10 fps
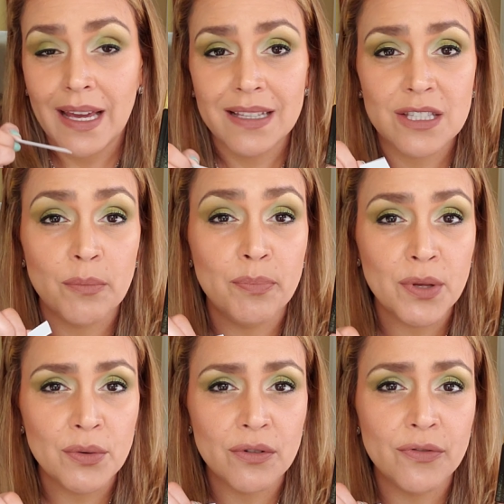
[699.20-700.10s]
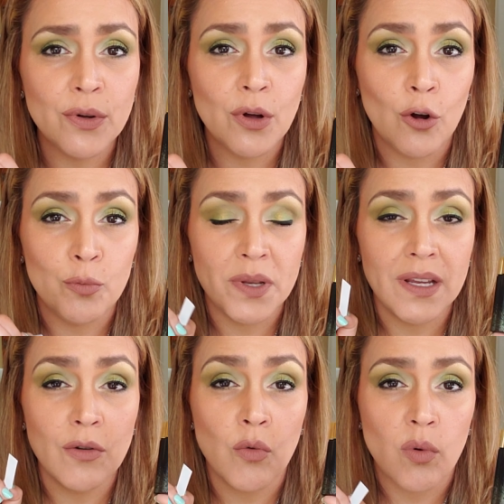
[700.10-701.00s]
It's a beautiful
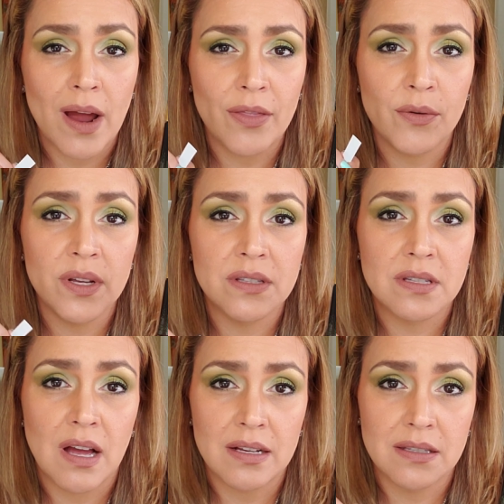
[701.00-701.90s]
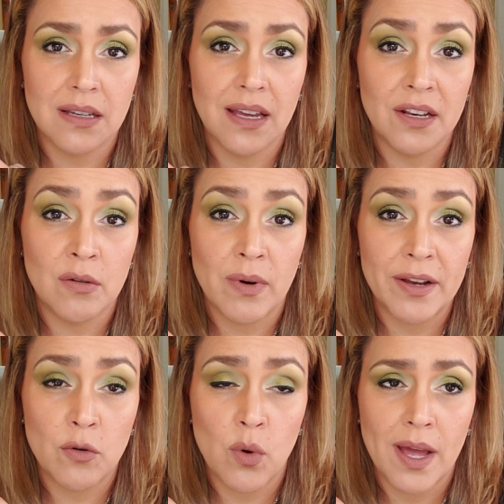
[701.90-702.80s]
opening, rather intoxicating
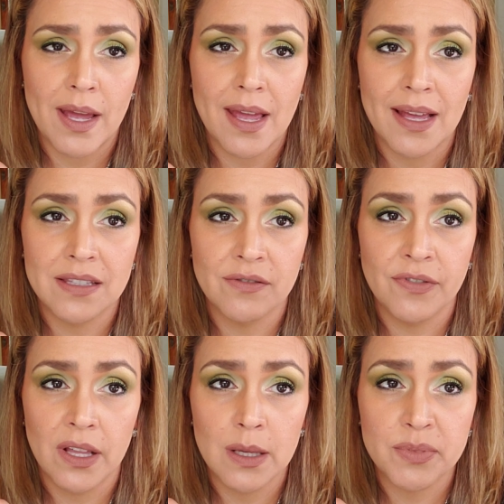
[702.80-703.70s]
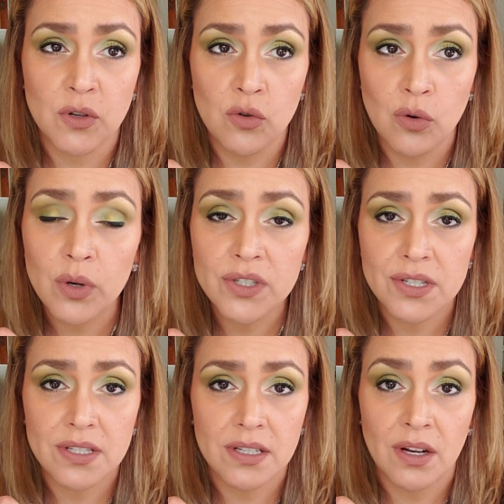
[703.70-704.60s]
right away, and develops
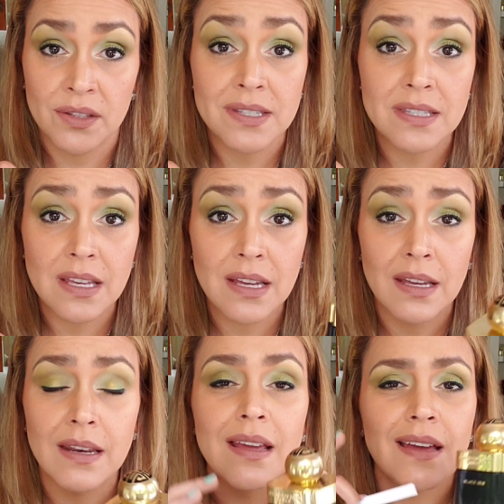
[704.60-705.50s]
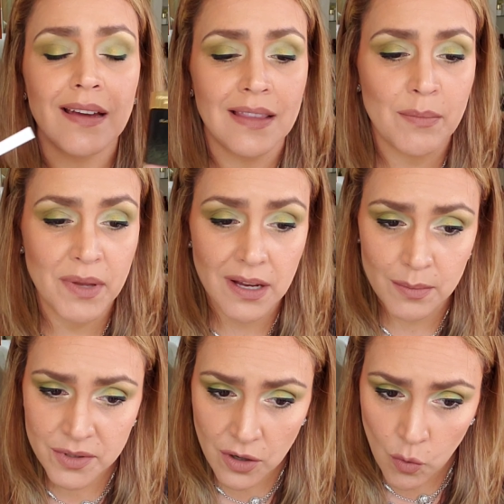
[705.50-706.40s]
gorgeously on the skin and then
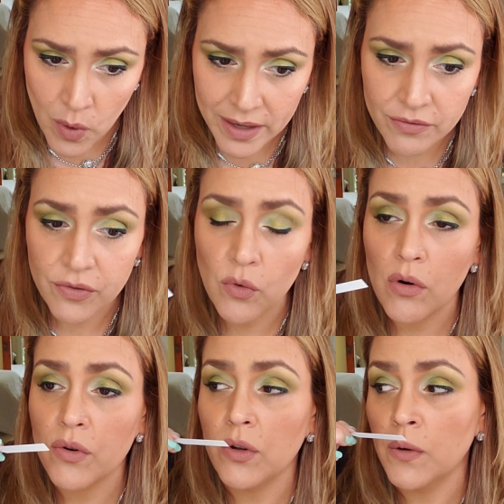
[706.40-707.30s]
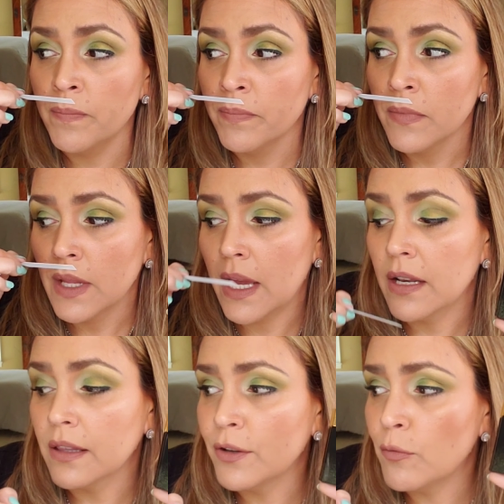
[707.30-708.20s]
becomes a white floral
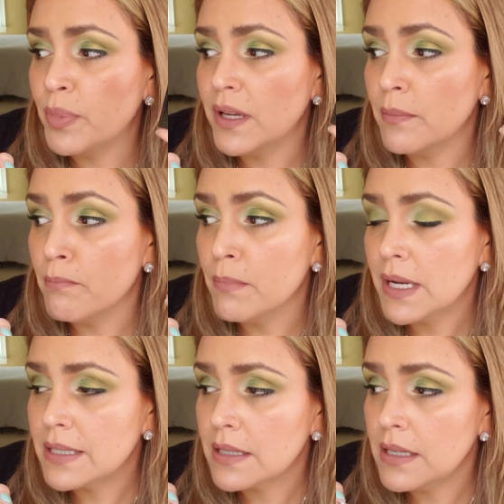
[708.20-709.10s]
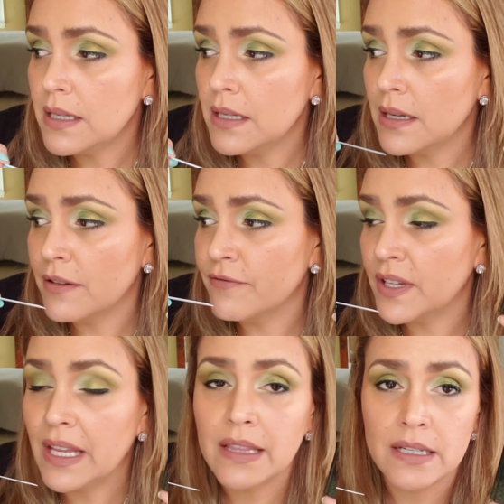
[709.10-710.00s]
and a little bit musky and
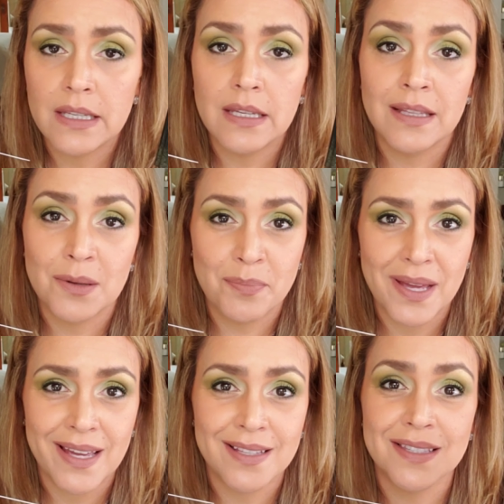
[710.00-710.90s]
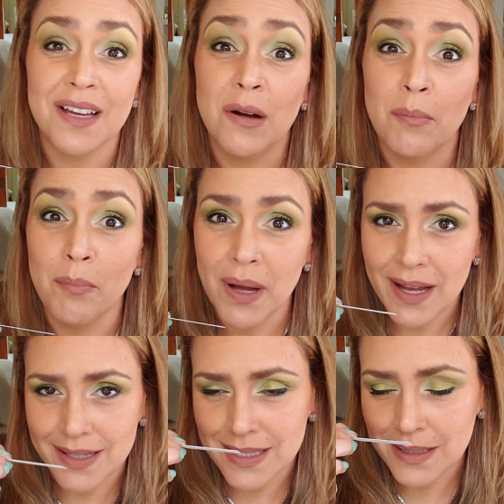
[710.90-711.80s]
vanilla-y in the base.
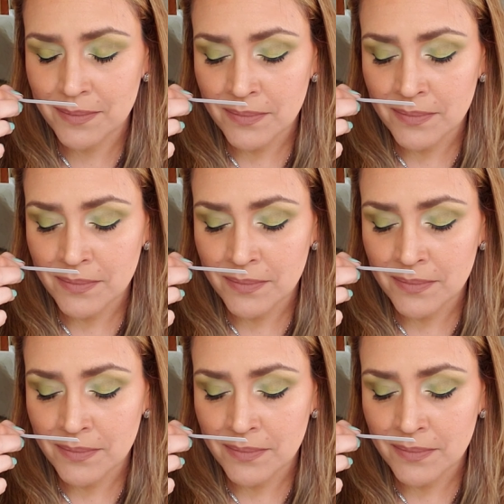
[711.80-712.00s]
But